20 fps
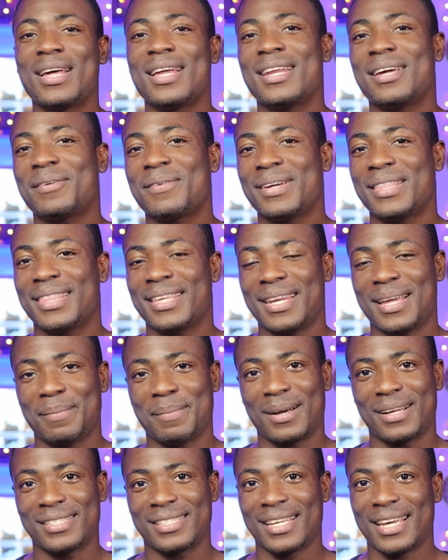other great thing
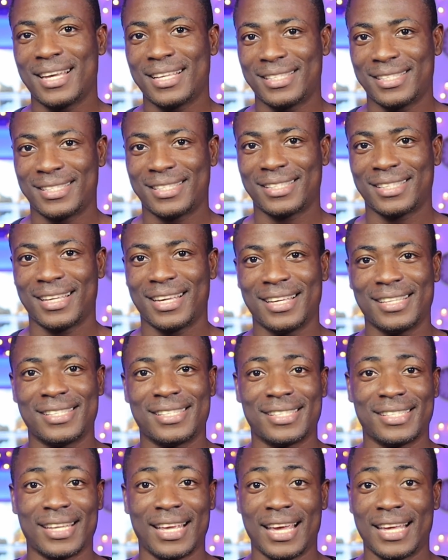about it
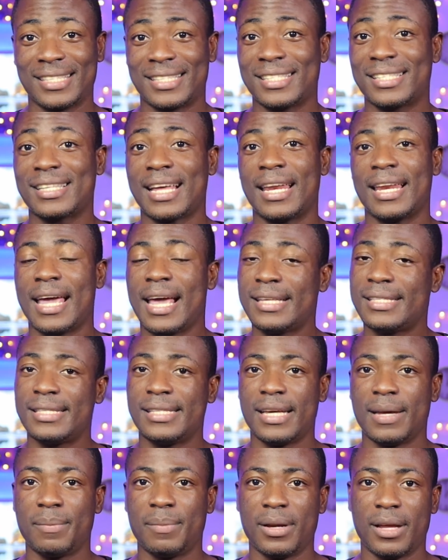is an
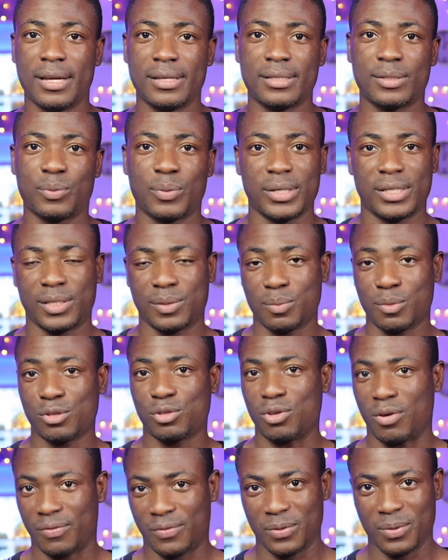STM lens, which
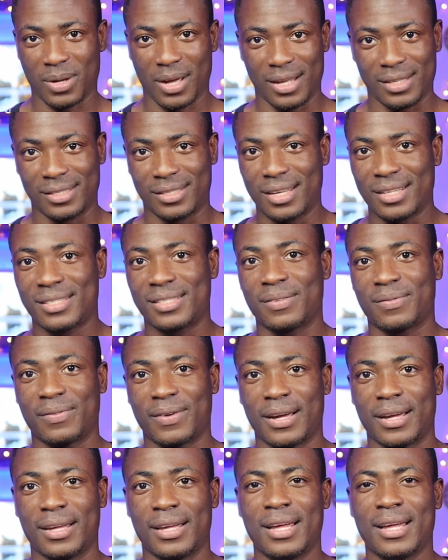most of you can
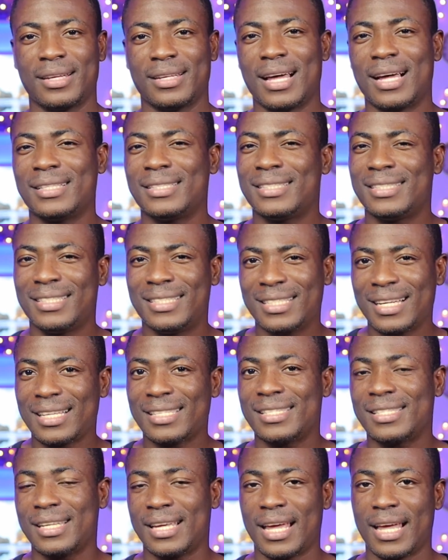testify that
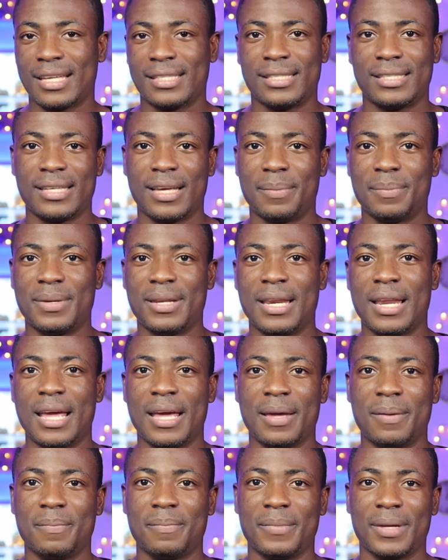just the STM
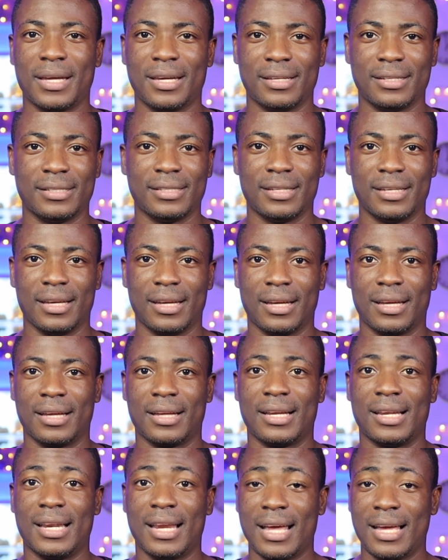name in
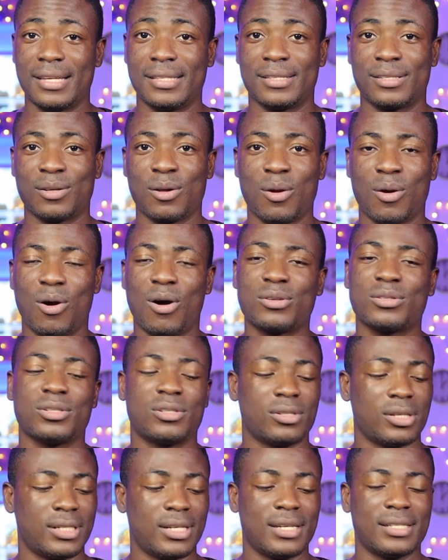the lens also
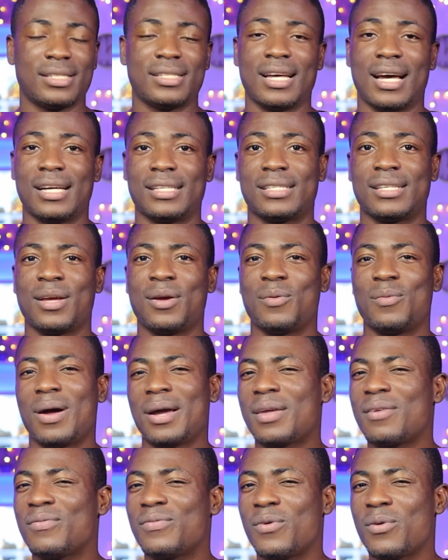suggests that
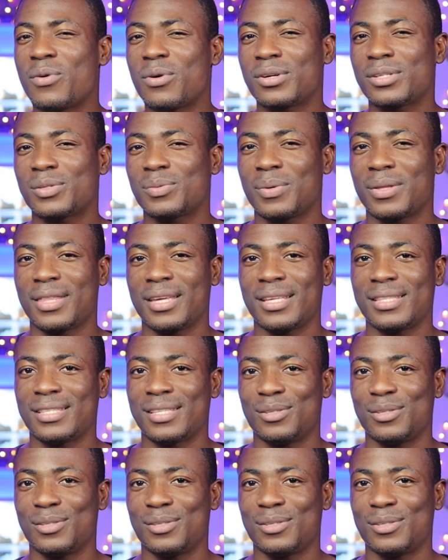racking focus with it